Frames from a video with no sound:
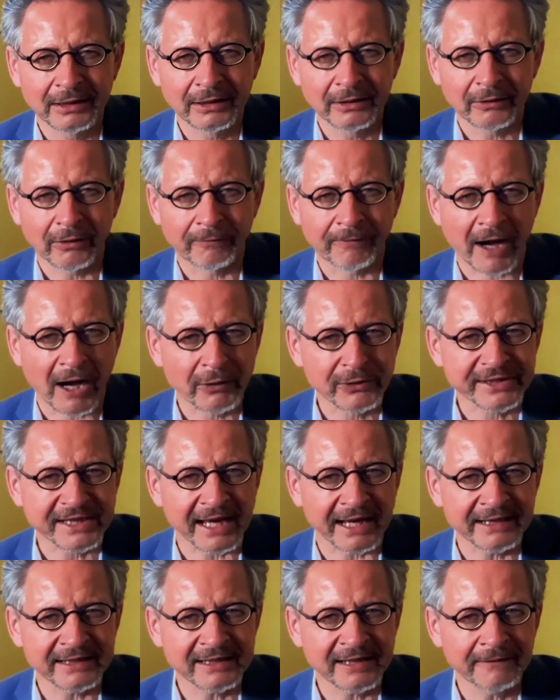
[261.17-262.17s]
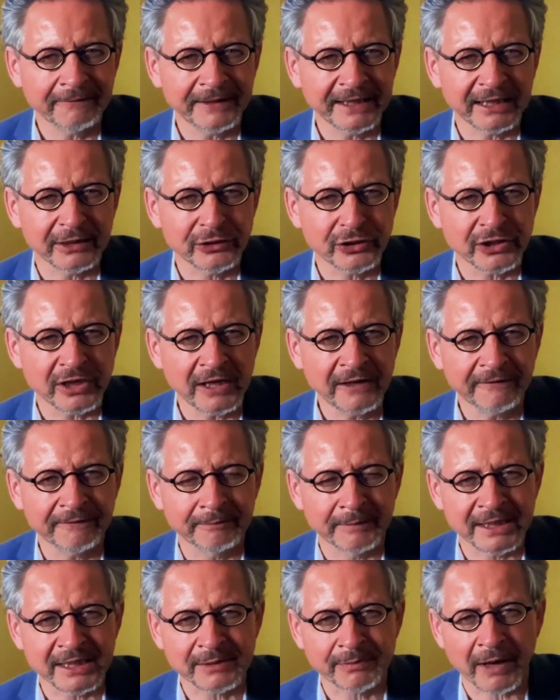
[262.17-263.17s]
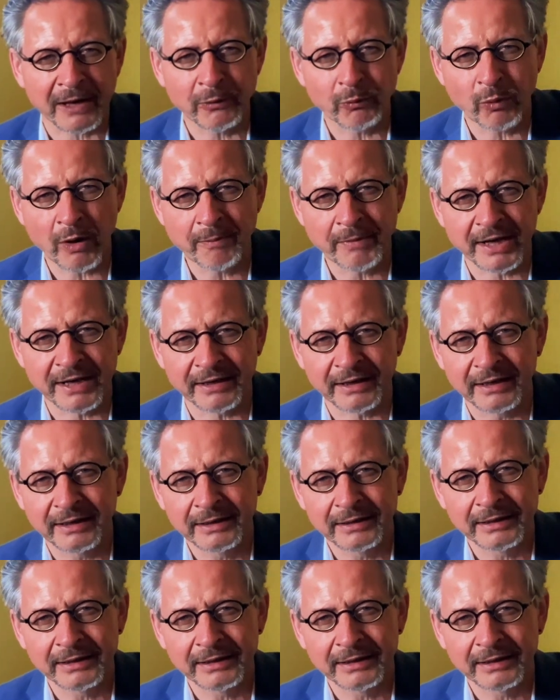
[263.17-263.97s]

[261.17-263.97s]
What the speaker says: of how scientific achievements by women